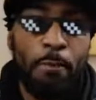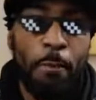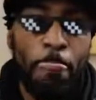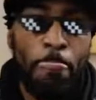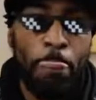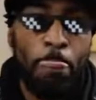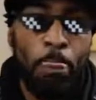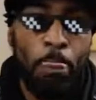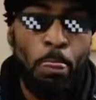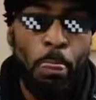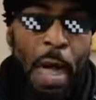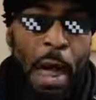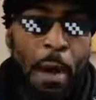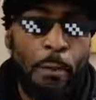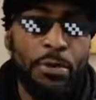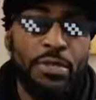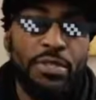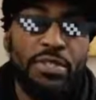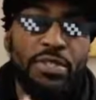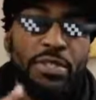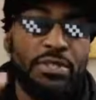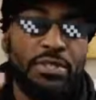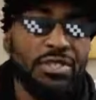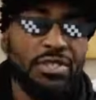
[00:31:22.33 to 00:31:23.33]
I was
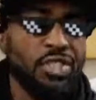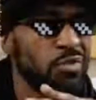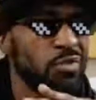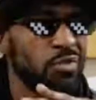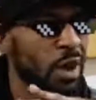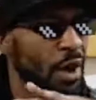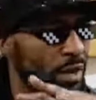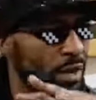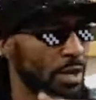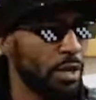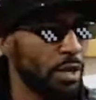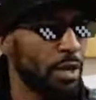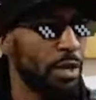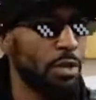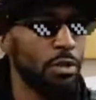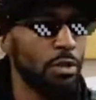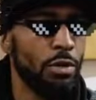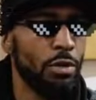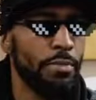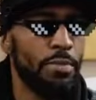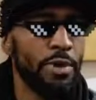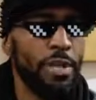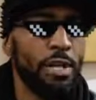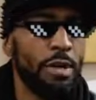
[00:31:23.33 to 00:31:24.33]
struggling a little
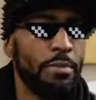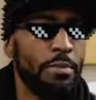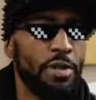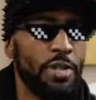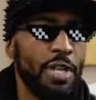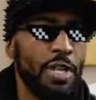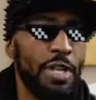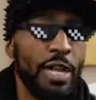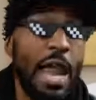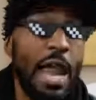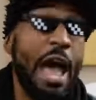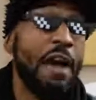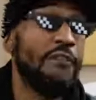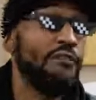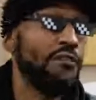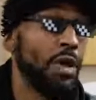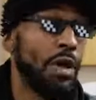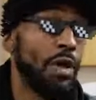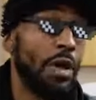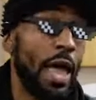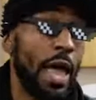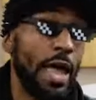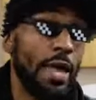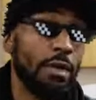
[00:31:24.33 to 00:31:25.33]
bit in the beginning. I felt
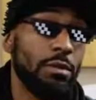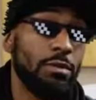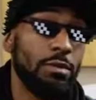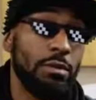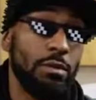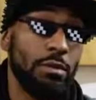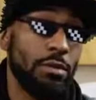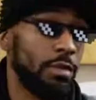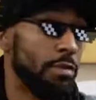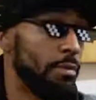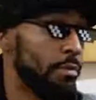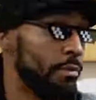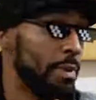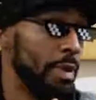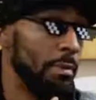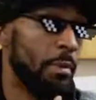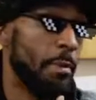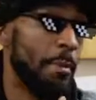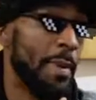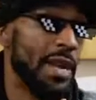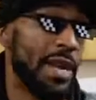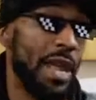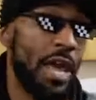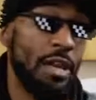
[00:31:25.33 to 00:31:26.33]
like, people might
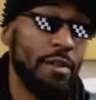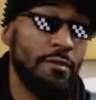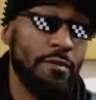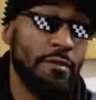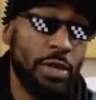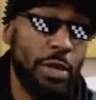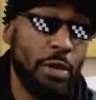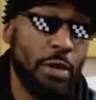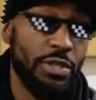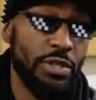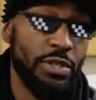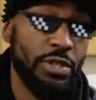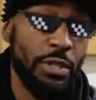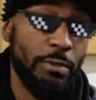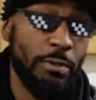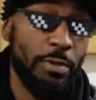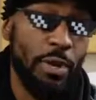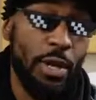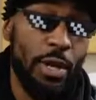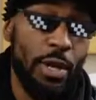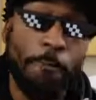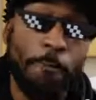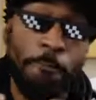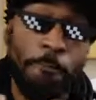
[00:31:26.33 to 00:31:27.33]
not even notice it,
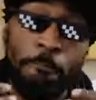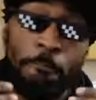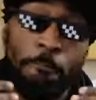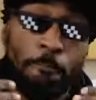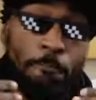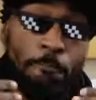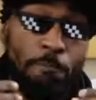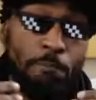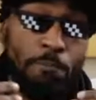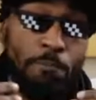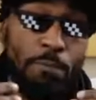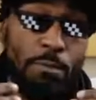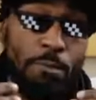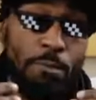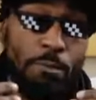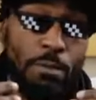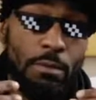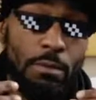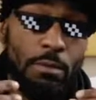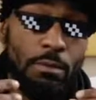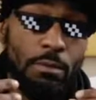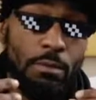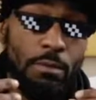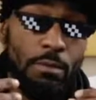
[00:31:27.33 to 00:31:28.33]
but
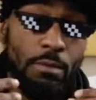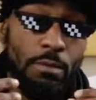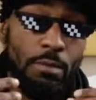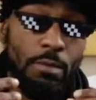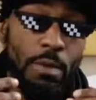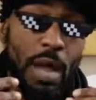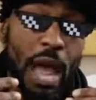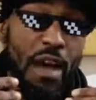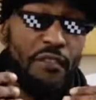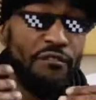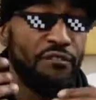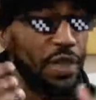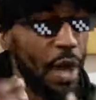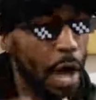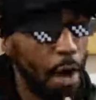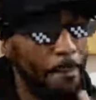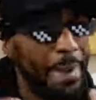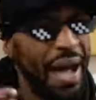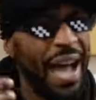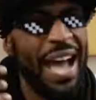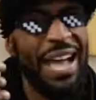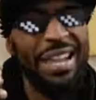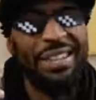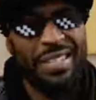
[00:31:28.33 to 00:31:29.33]
I found my
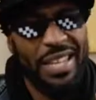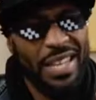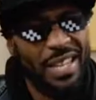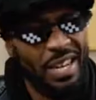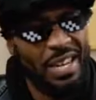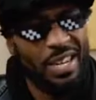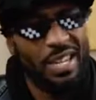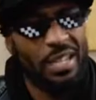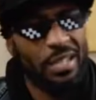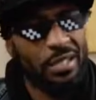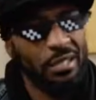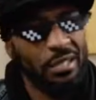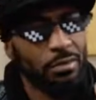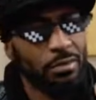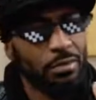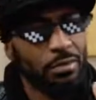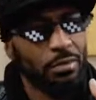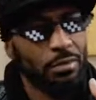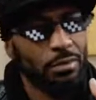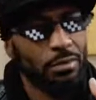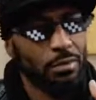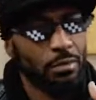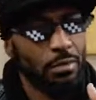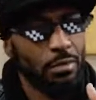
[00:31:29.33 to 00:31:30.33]
identity.
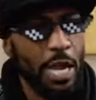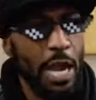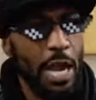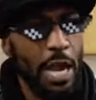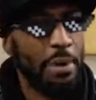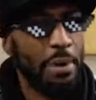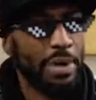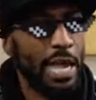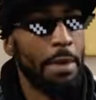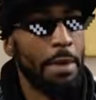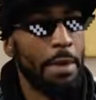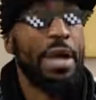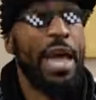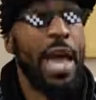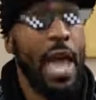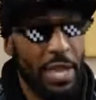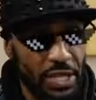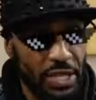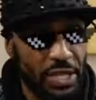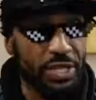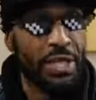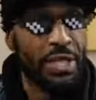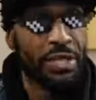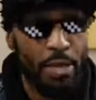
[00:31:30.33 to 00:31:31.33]
Right. And I became the
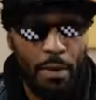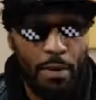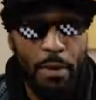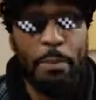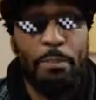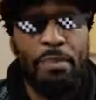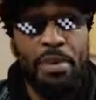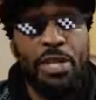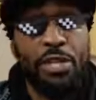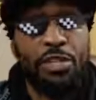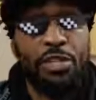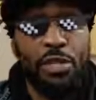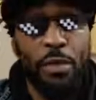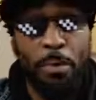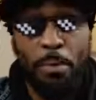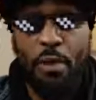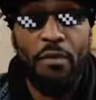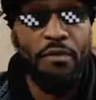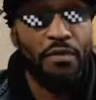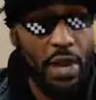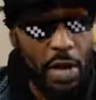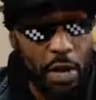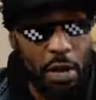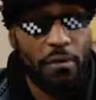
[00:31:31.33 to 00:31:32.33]
exorcist of the beach, the
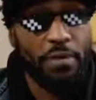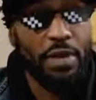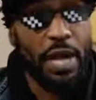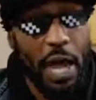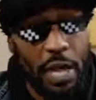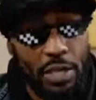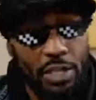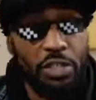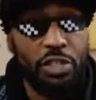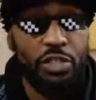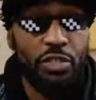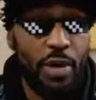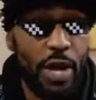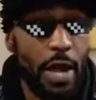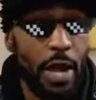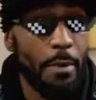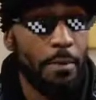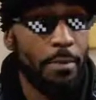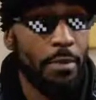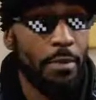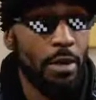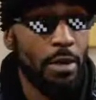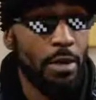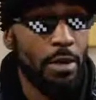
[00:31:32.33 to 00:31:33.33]
purveyor of conscious trap.
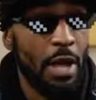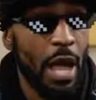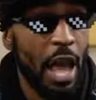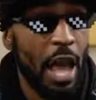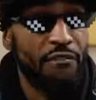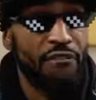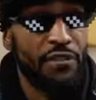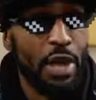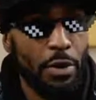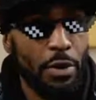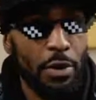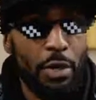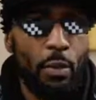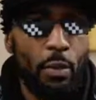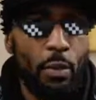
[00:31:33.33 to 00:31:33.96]
I found the way